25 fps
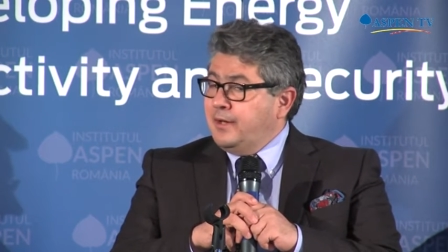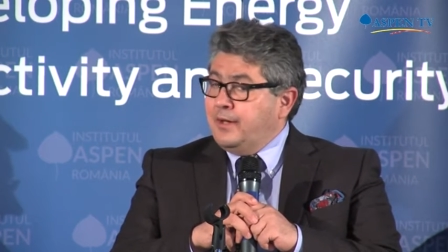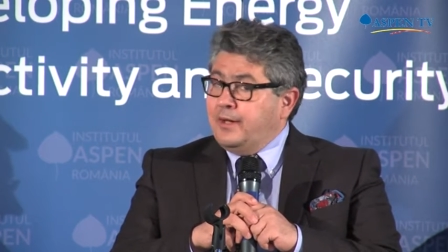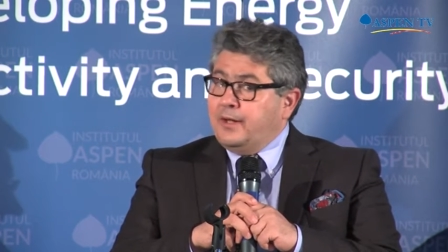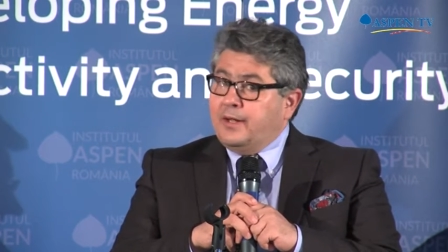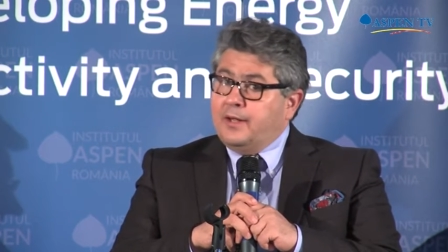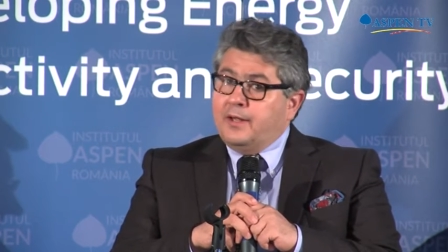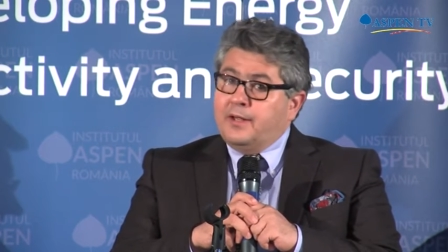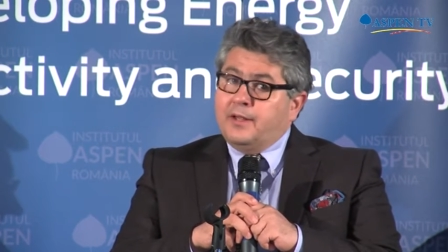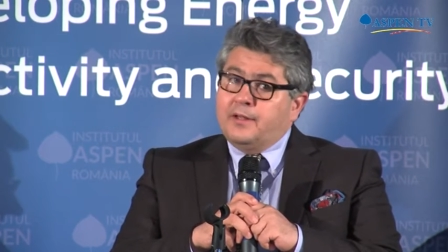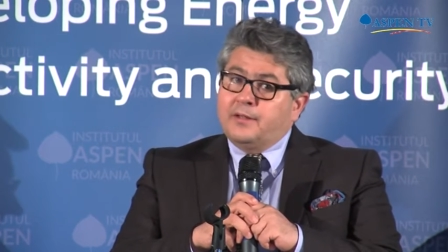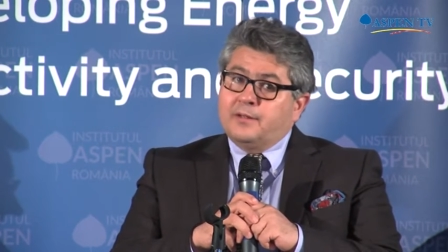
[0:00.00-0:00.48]

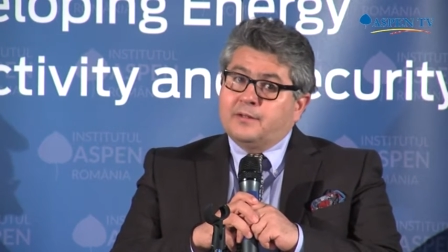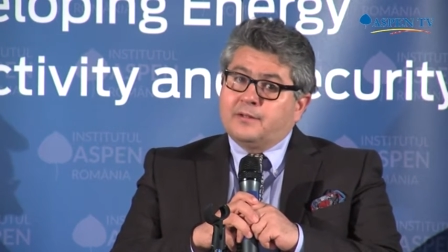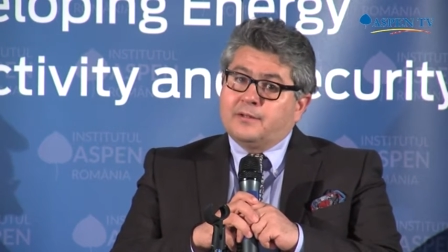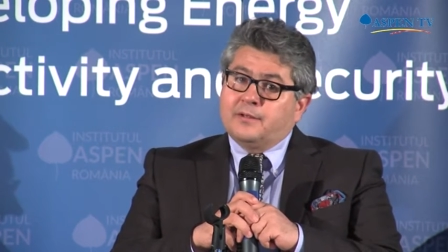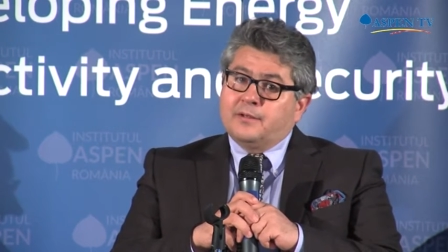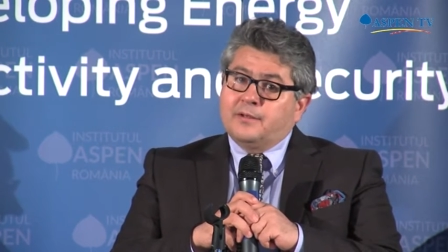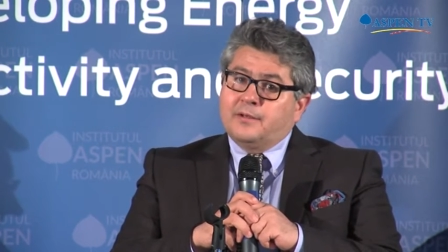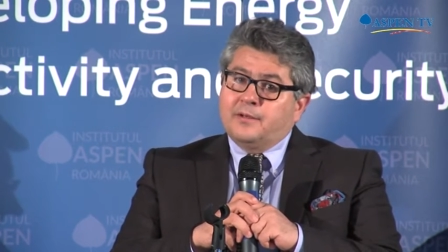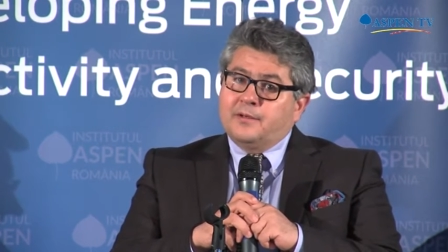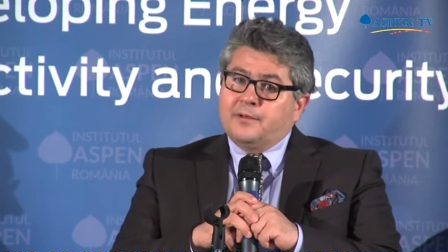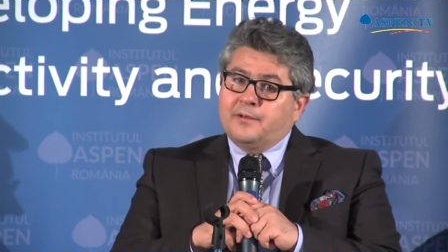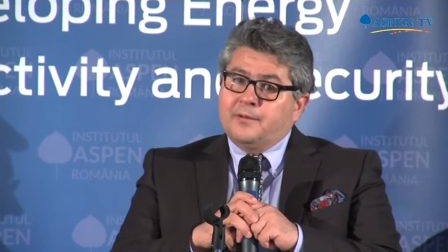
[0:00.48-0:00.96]

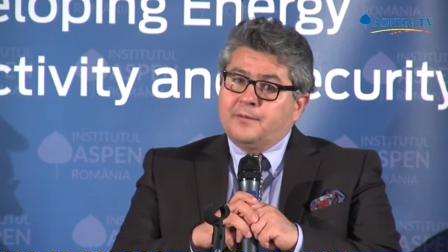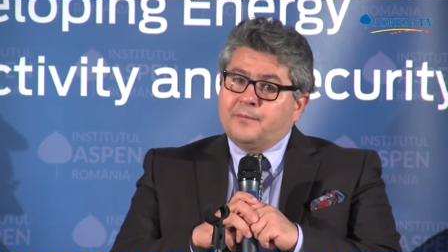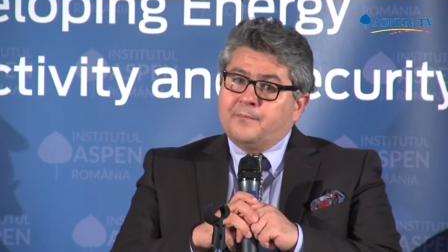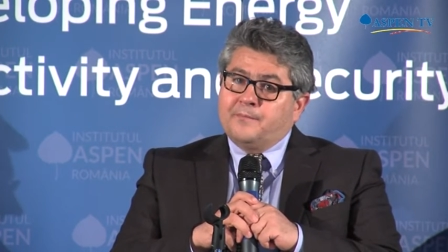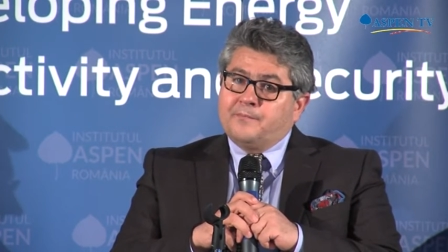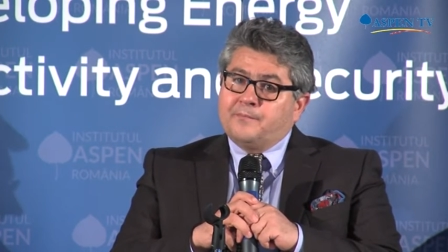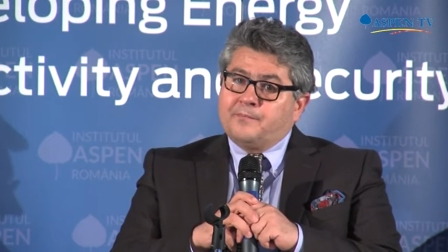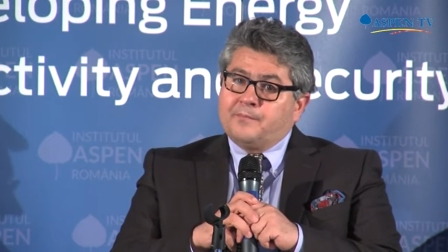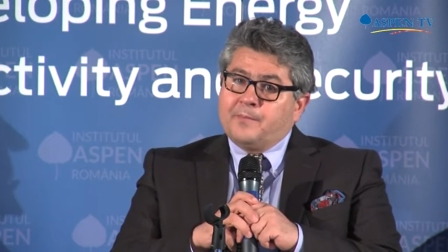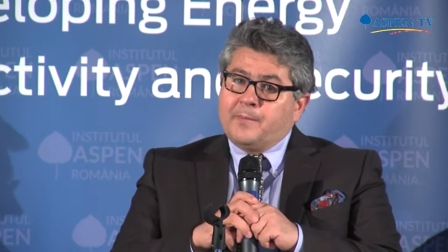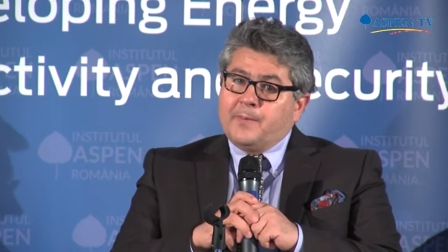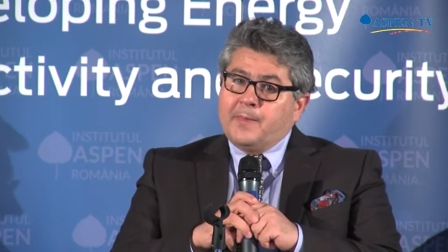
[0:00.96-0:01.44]

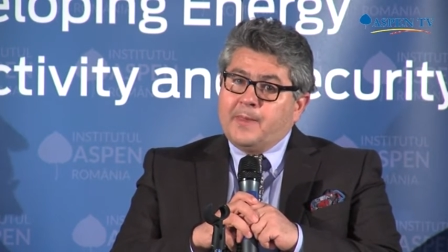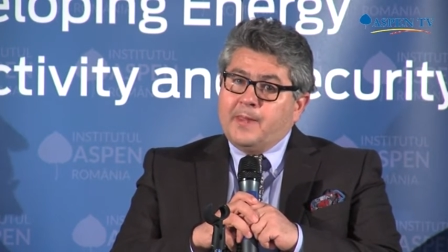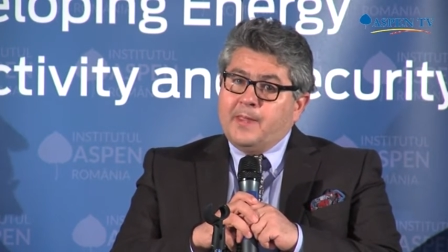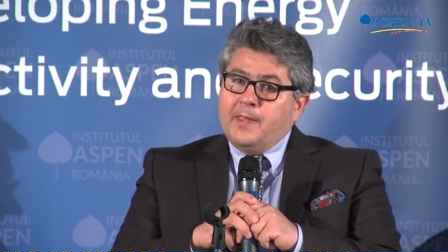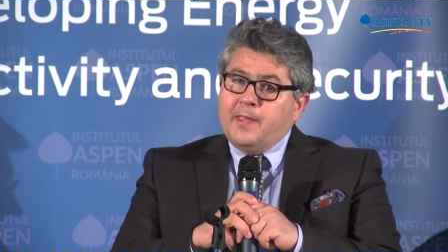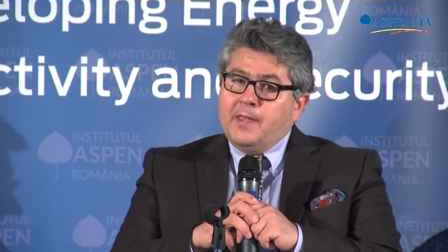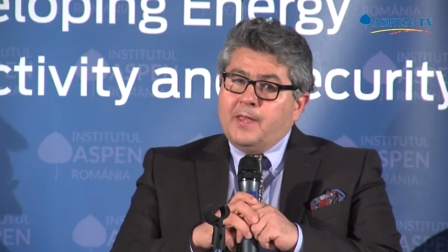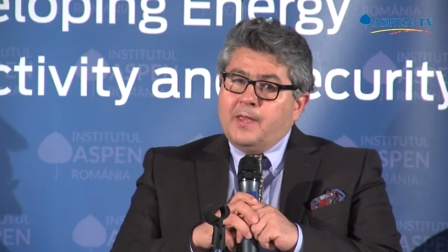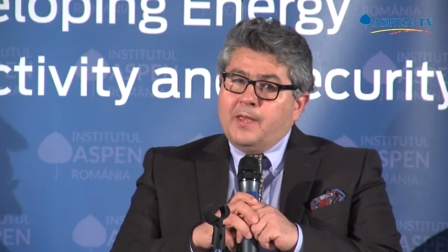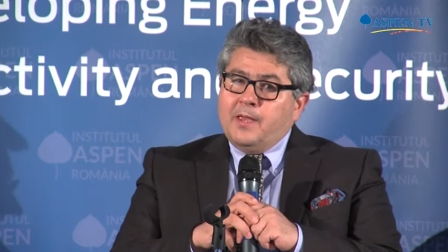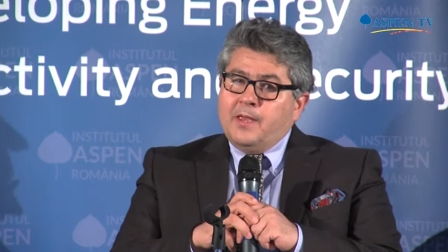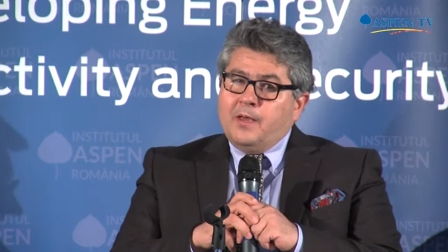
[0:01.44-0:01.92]
And
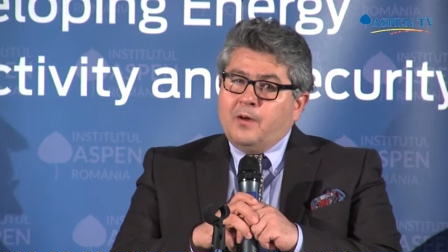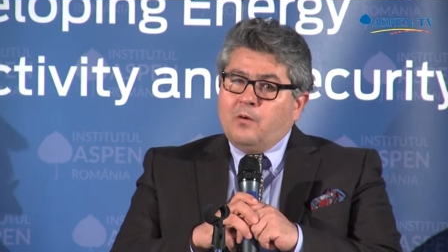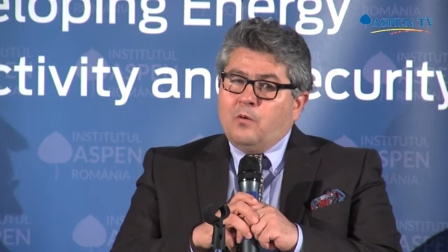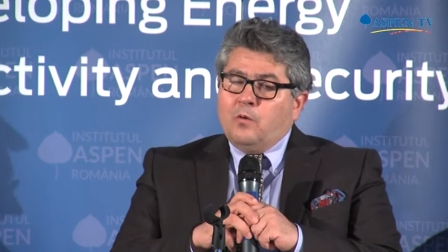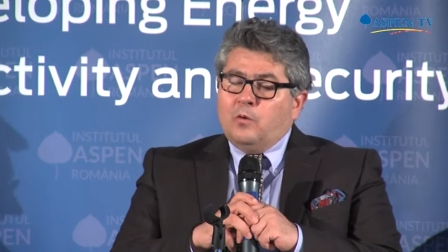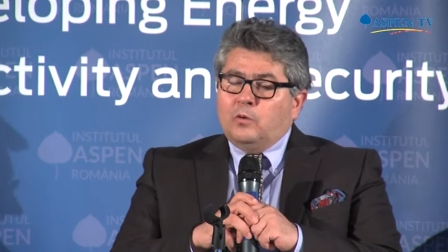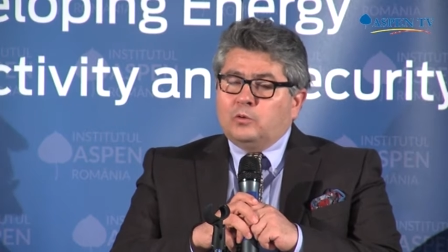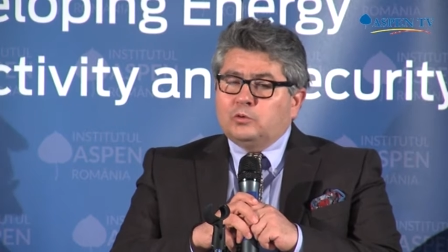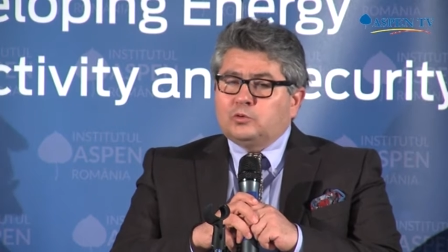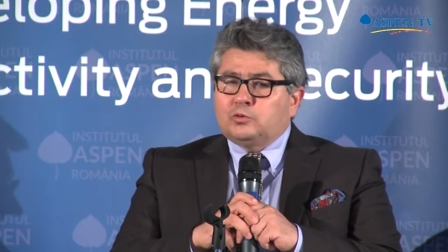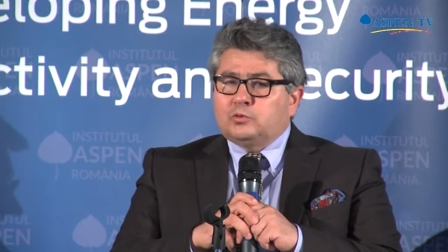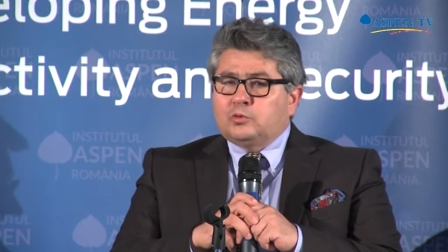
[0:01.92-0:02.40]

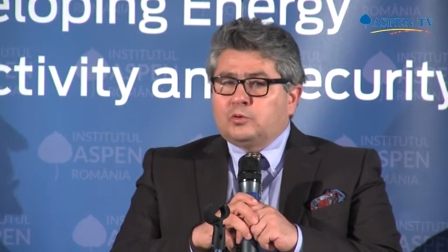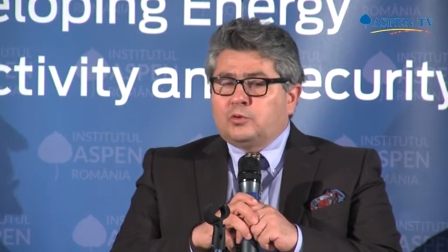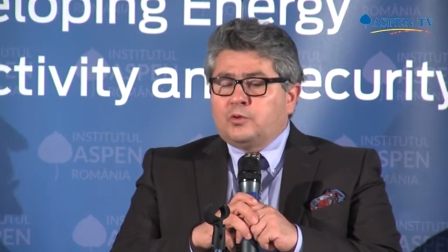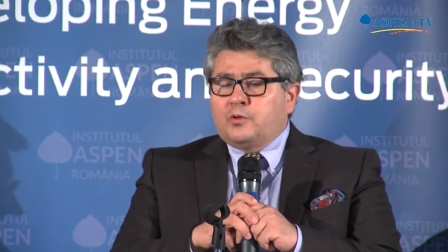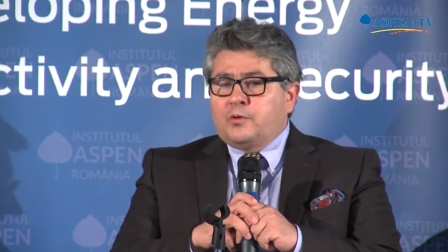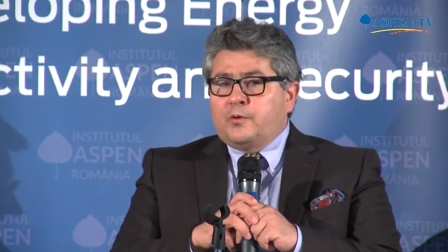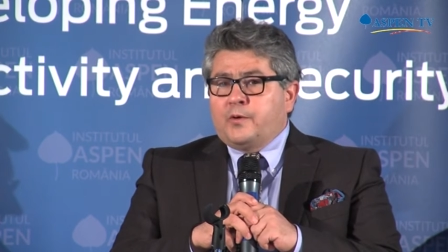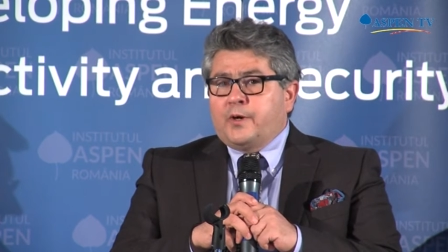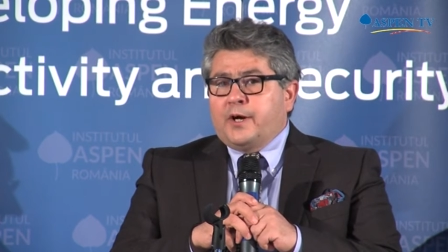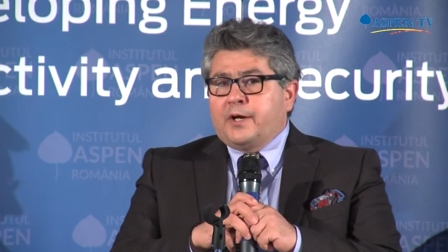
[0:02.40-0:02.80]
Also,